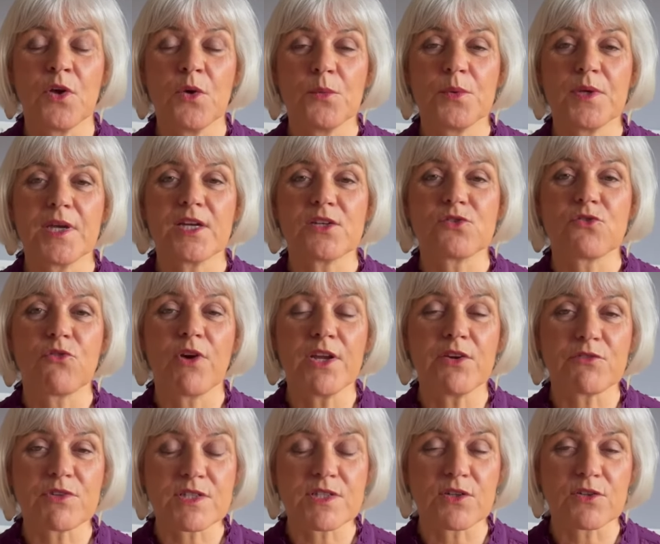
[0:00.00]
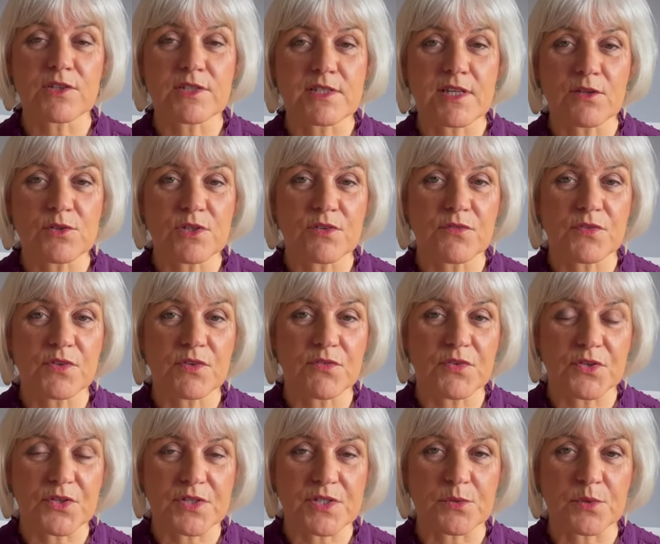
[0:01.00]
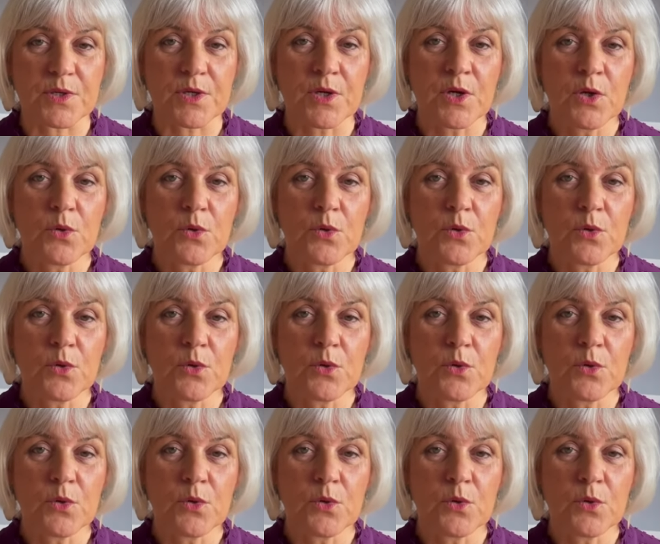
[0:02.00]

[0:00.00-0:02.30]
We had great results out of the first one,